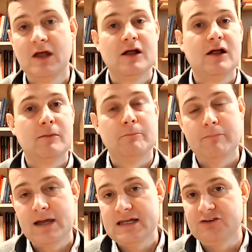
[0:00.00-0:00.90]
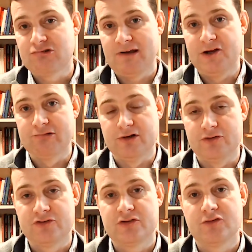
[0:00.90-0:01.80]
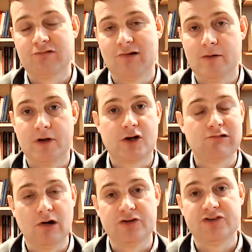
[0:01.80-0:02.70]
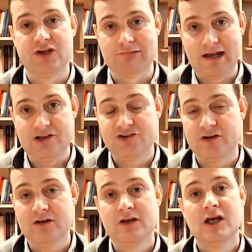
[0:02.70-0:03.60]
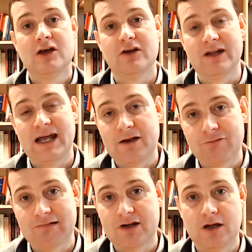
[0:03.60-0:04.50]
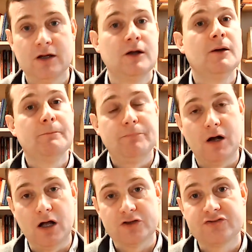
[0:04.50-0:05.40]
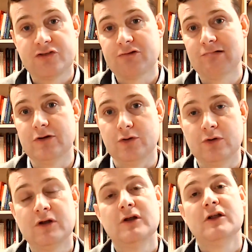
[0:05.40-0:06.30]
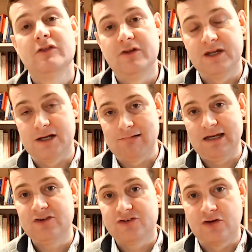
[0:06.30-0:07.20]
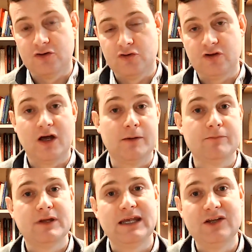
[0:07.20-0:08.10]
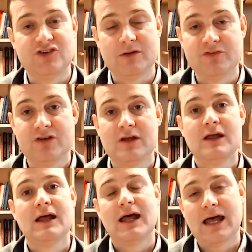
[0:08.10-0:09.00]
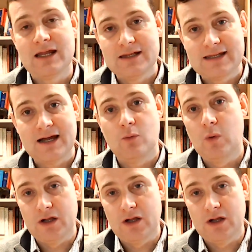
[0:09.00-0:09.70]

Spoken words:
Many trade routes from across Eurasia and Africa passed through the Near East and Egypt, and that wealth